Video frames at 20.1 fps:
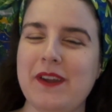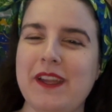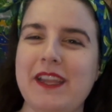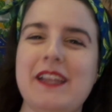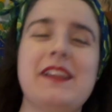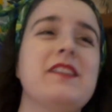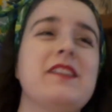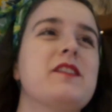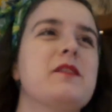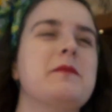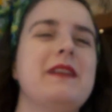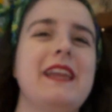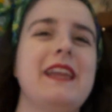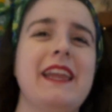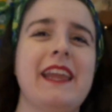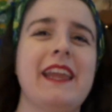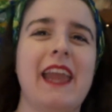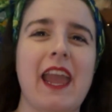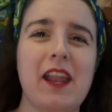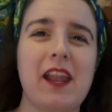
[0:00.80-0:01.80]
it is
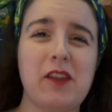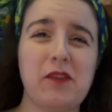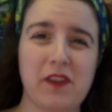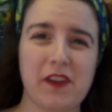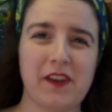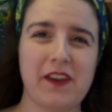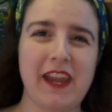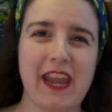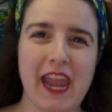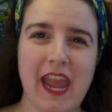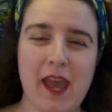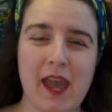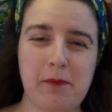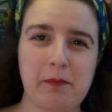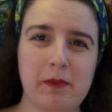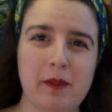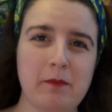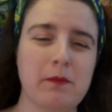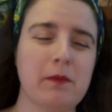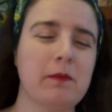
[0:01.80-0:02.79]
me and a very
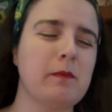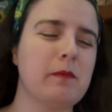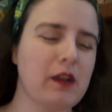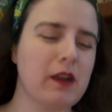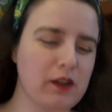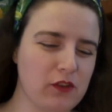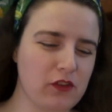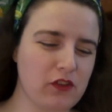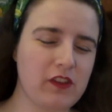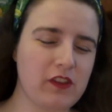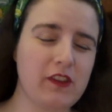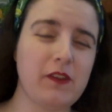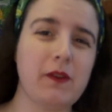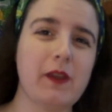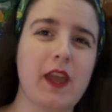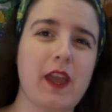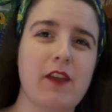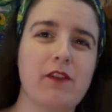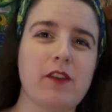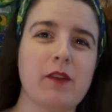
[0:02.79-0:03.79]
happy March
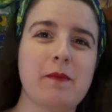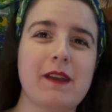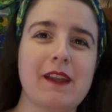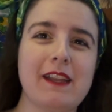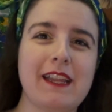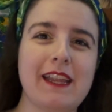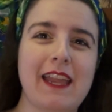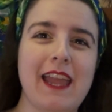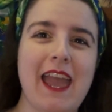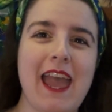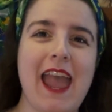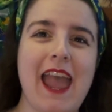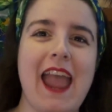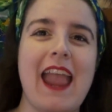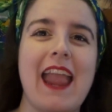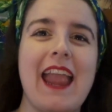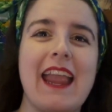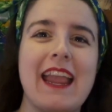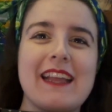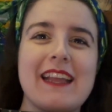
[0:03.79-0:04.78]
to everybody.
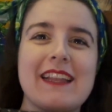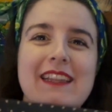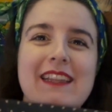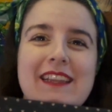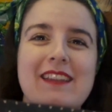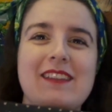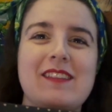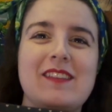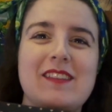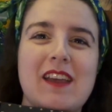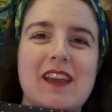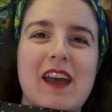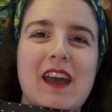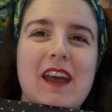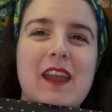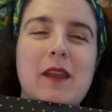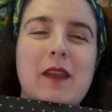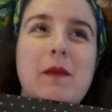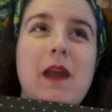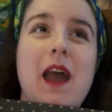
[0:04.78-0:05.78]
And it is
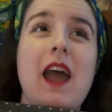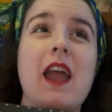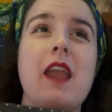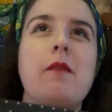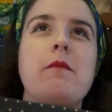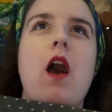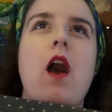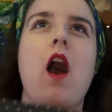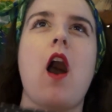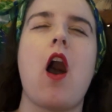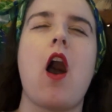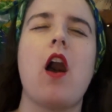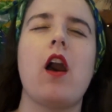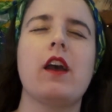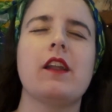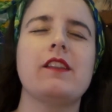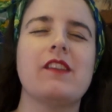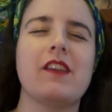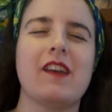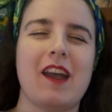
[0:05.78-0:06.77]
time. I am
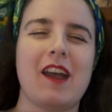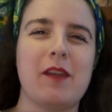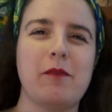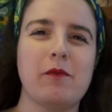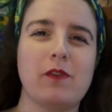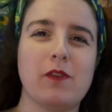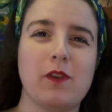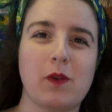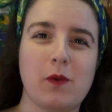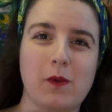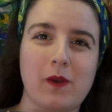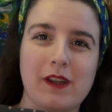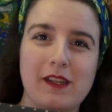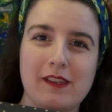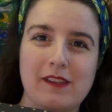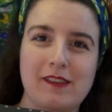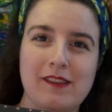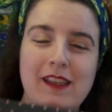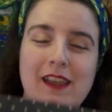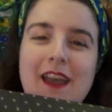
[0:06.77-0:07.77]
on time for
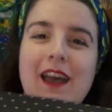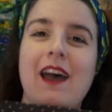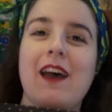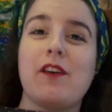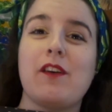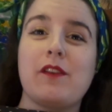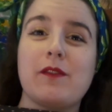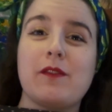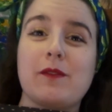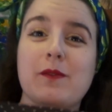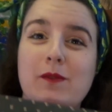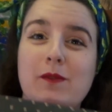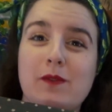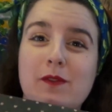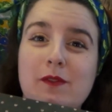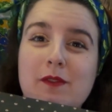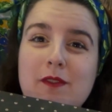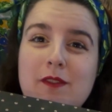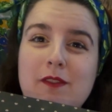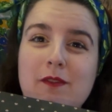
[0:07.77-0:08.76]
once
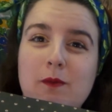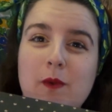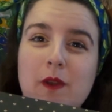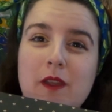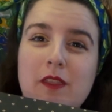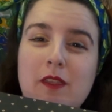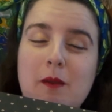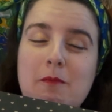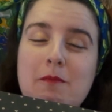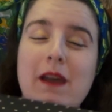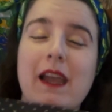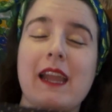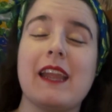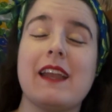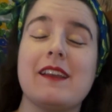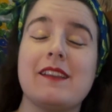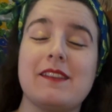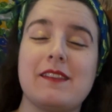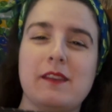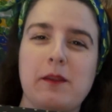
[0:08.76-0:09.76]
with
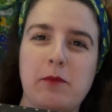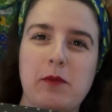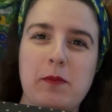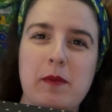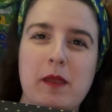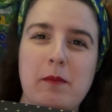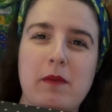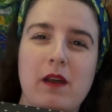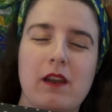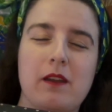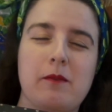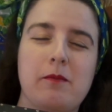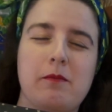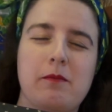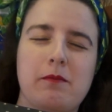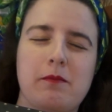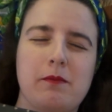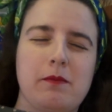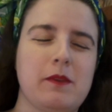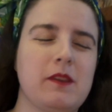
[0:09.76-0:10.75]
my Sips by March.
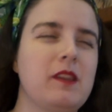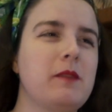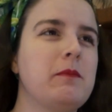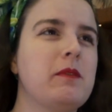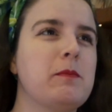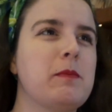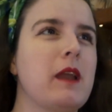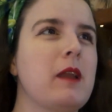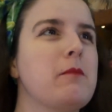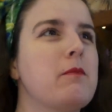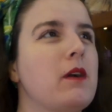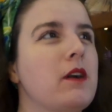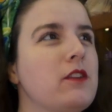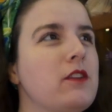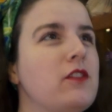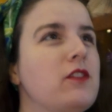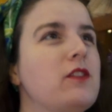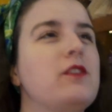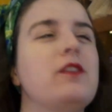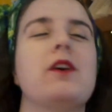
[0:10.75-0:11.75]
Sips by
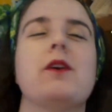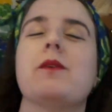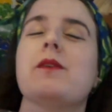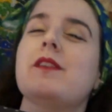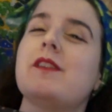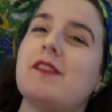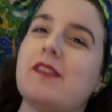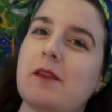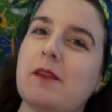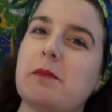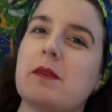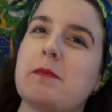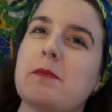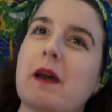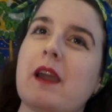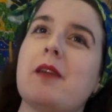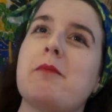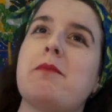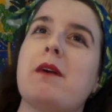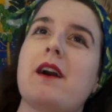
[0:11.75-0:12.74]
March? No, Sips
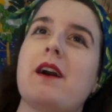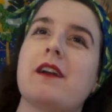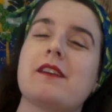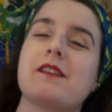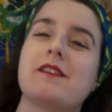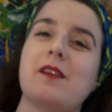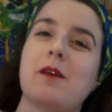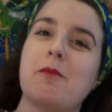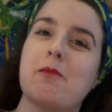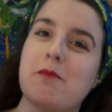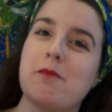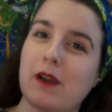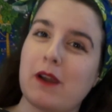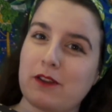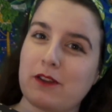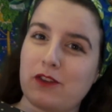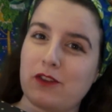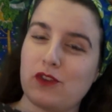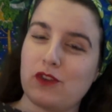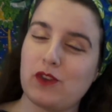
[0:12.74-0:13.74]
by Box
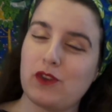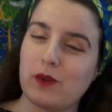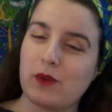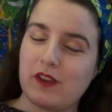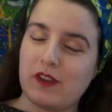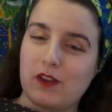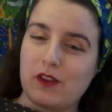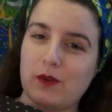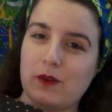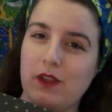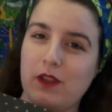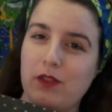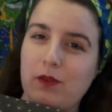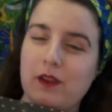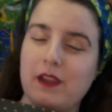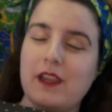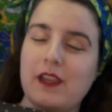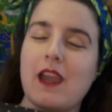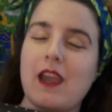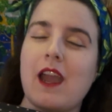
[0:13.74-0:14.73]
March
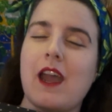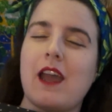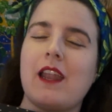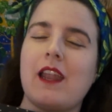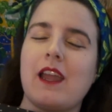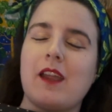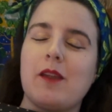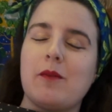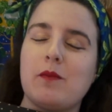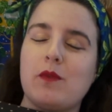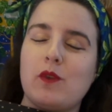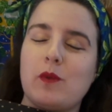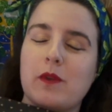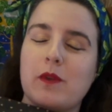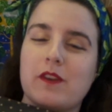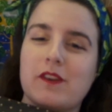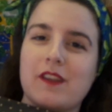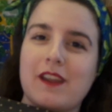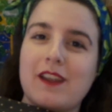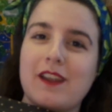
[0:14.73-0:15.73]
2023, and I am
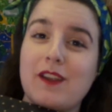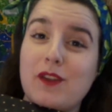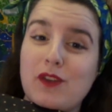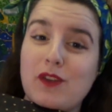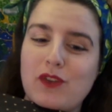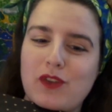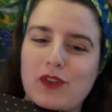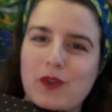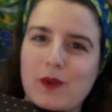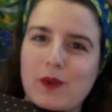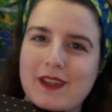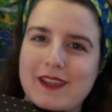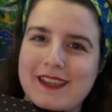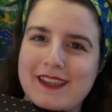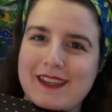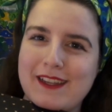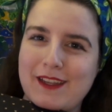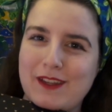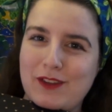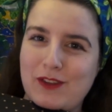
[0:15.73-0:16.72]
super excited to
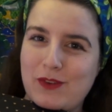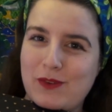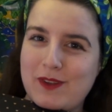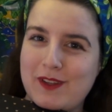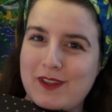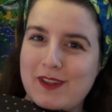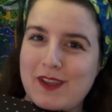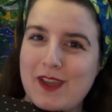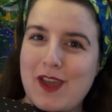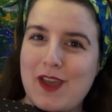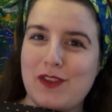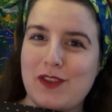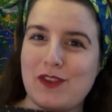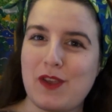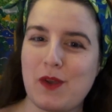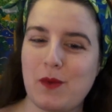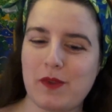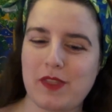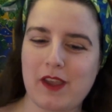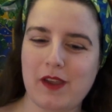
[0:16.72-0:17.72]
get into it.
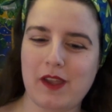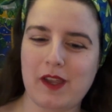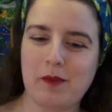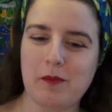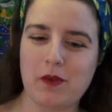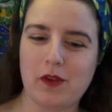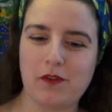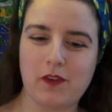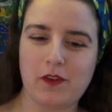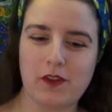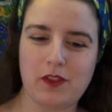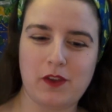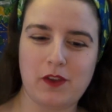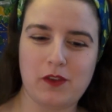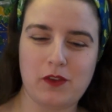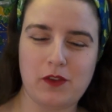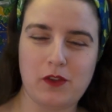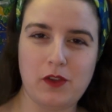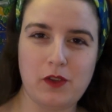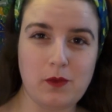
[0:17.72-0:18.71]
So without any more further
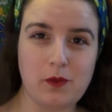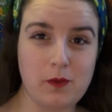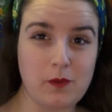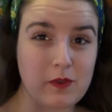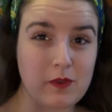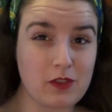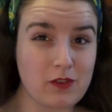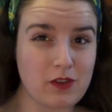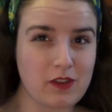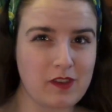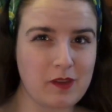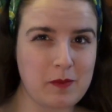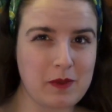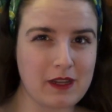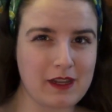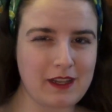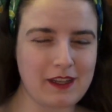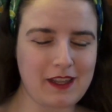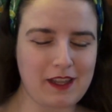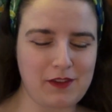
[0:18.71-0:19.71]
ado, with Trusty
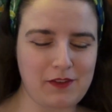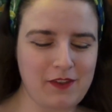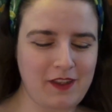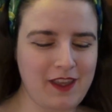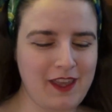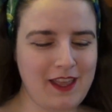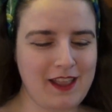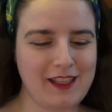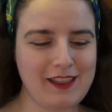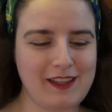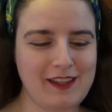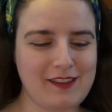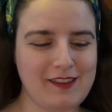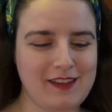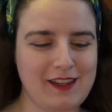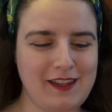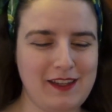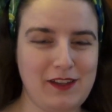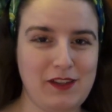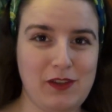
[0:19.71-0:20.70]
Pocket Knife, let us
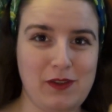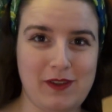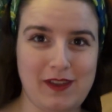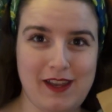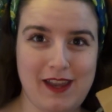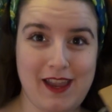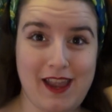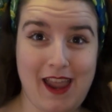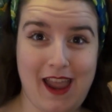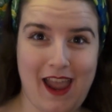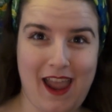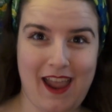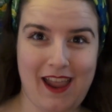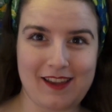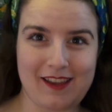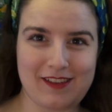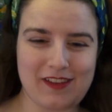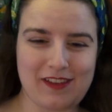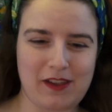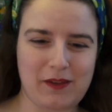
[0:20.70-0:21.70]
get into it,
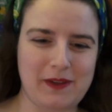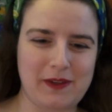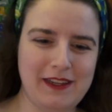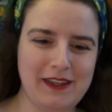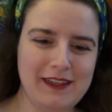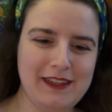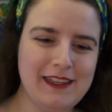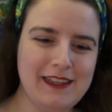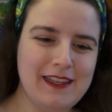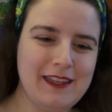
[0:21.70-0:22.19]
shall we?